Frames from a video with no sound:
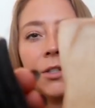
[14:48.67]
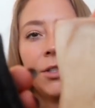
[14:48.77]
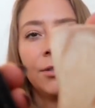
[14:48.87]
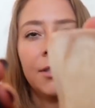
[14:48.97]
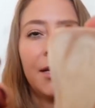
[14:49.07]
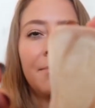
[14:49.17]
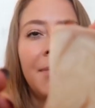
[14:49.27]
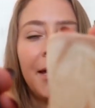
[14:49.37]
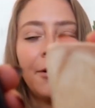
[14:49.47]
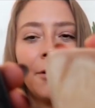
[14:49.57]
She uses like
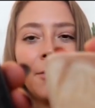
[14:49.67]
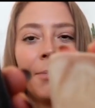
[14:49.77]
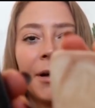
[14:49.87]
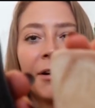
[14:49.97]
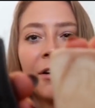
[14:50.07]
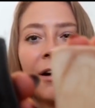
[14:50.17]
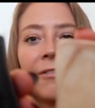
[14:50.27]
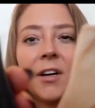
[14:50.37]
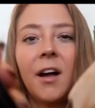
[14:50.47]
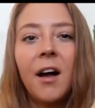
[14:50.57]
mango butter,
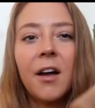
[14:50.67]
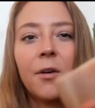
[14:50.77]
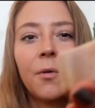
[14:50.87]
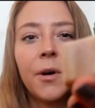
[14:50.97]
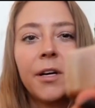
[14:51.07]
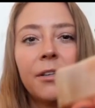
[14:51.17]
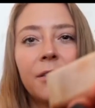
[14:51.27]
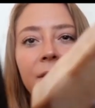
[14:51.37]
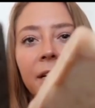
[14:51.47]
avocado oils,